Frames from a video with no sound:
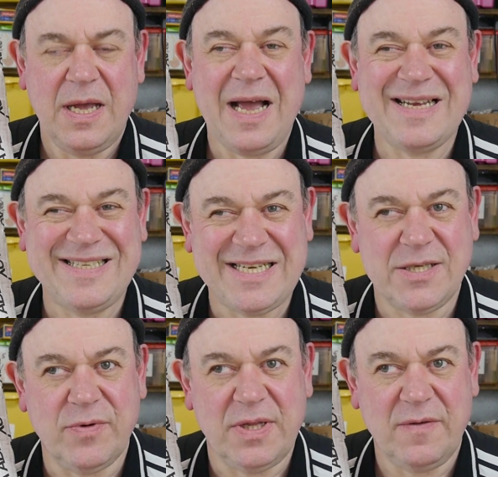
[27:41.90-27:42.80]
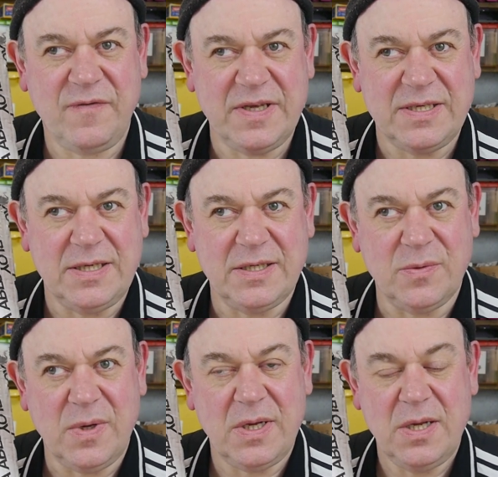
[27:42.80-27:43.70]
accessory that fits
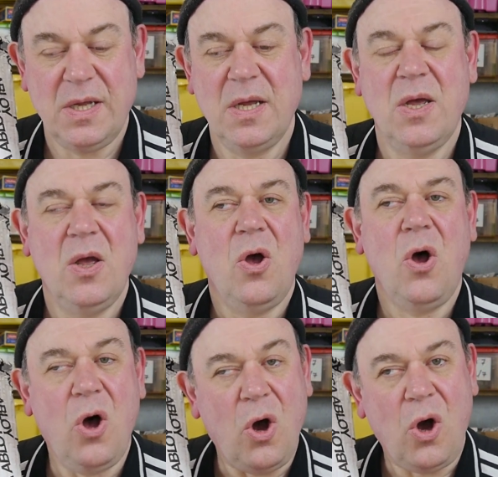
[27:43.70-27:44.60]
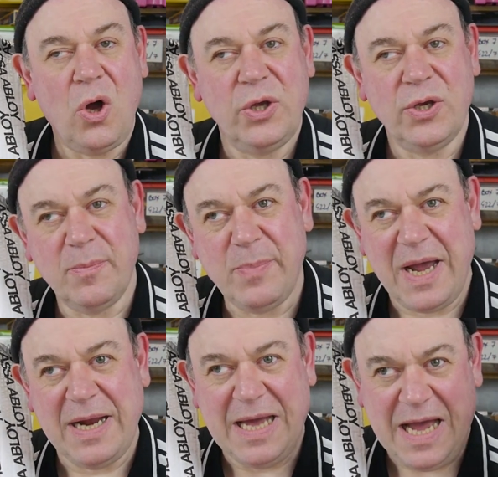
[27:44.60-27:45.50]
into it, or you can
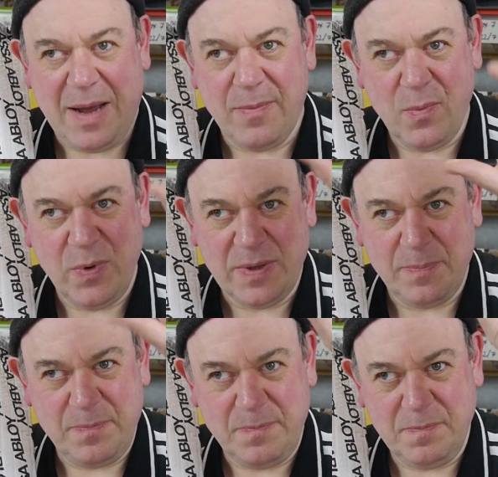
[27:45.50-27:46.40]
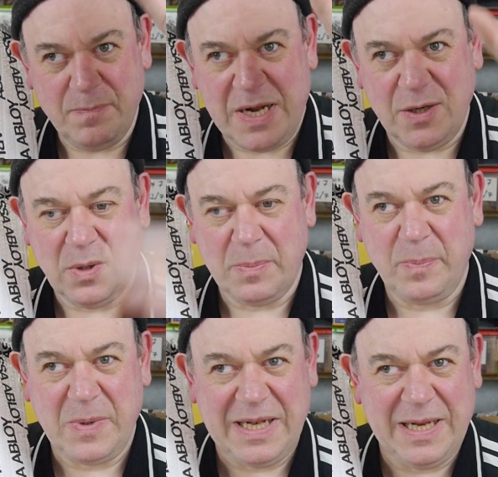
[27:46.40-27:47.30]
buy an arm with a manual
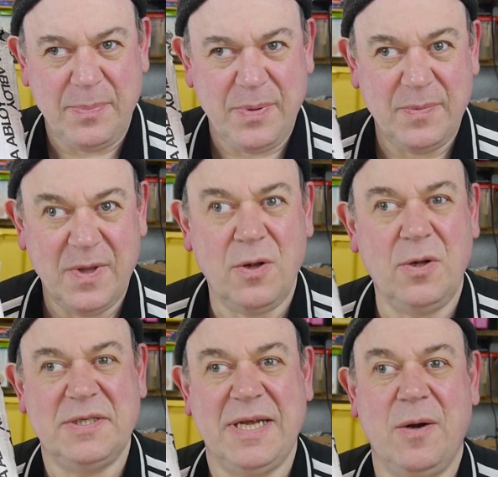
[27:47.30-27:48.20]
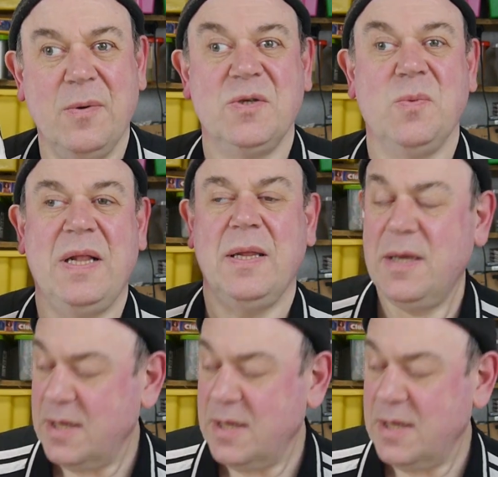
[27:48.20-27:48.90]
clip that holds it out as well.